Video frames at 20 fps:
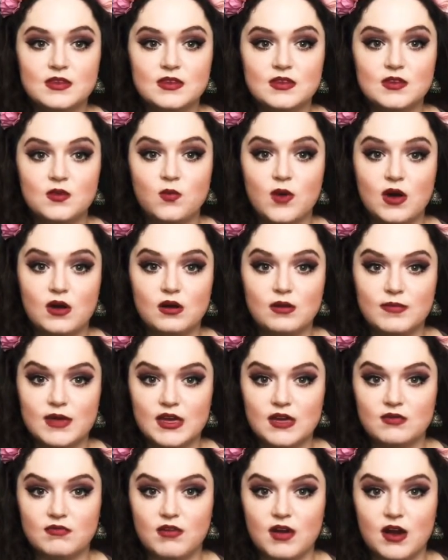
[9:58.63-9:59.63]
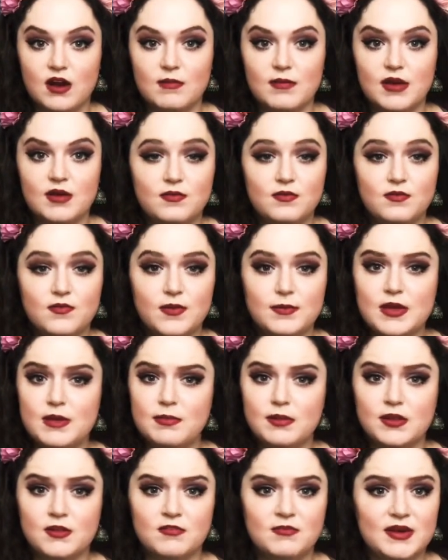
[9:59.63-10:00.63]
welcoming environment for
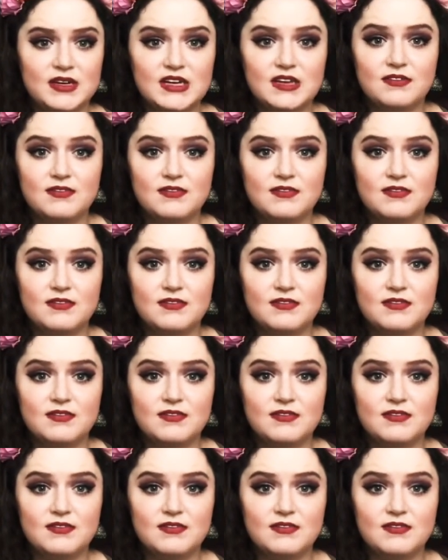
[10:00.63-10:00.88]
people of many